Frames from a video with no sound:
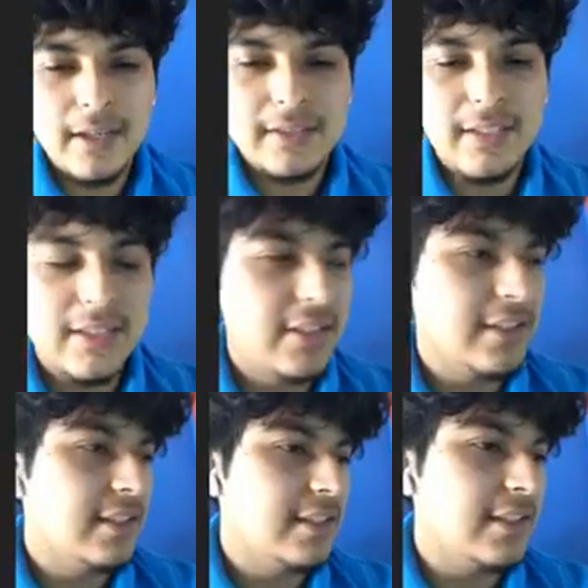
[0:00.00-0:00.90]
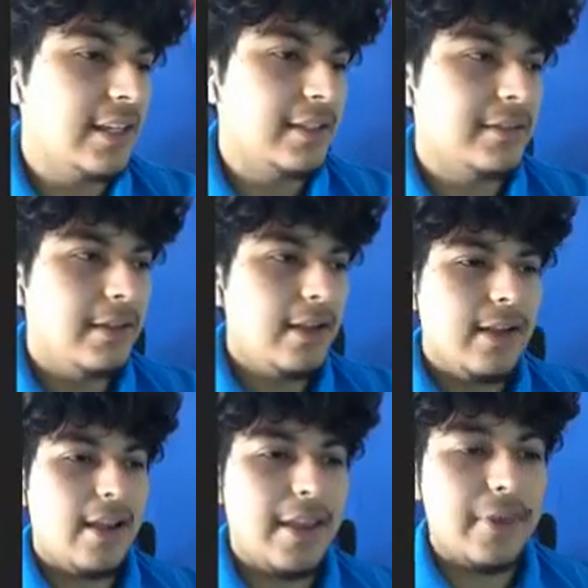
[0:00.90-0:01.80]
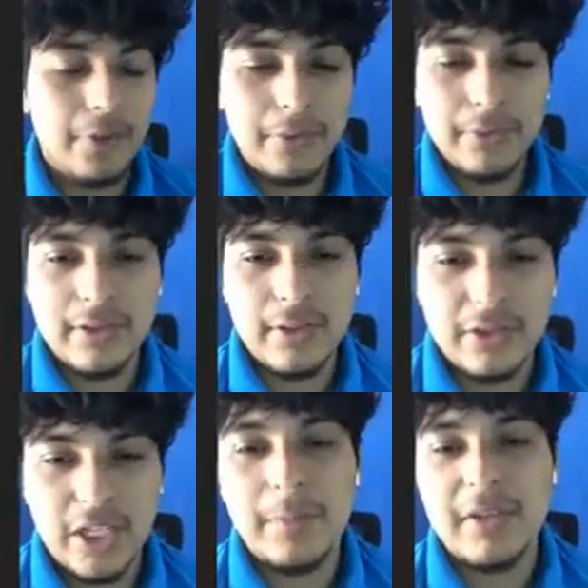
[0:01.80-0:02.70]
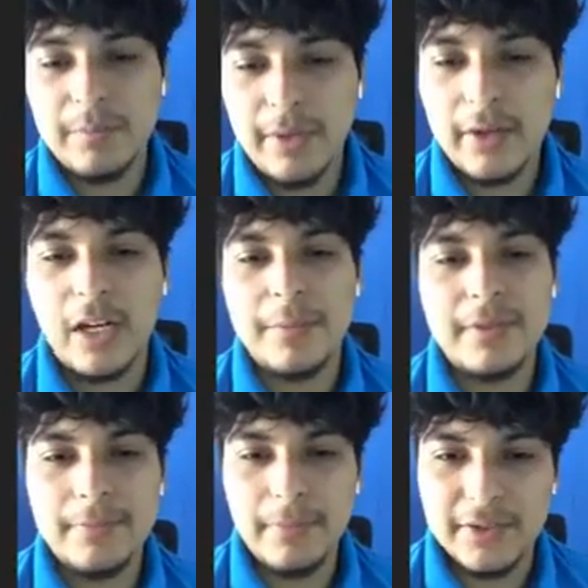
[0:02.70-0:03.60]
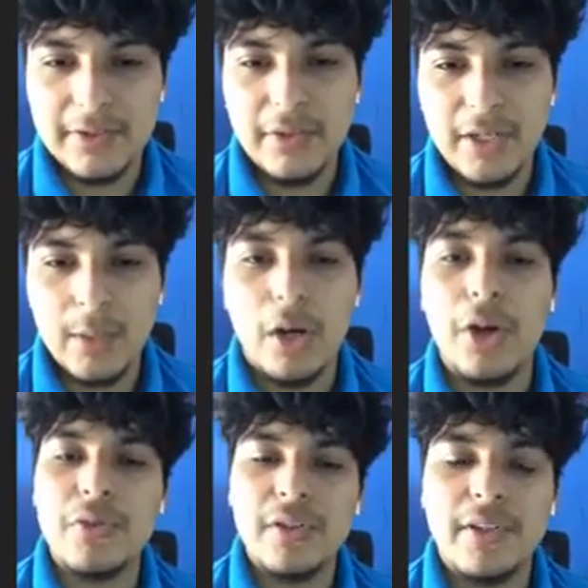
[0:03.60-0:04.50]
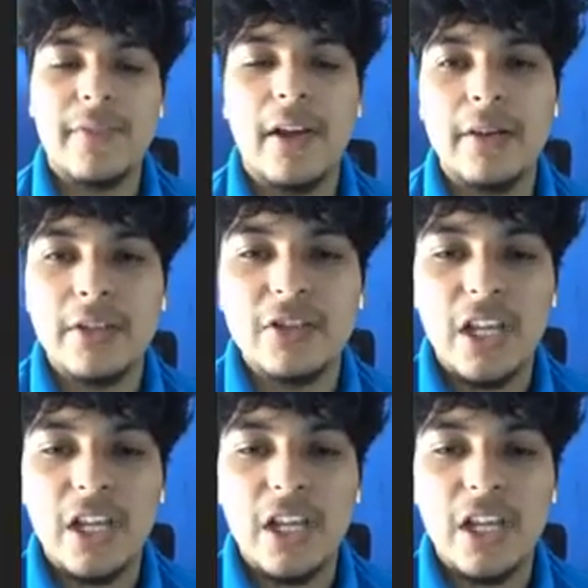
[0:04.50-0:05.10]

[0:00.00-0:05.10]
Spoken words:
6 inches in size. And the Japanese spider crabs, hence their name, are usually found in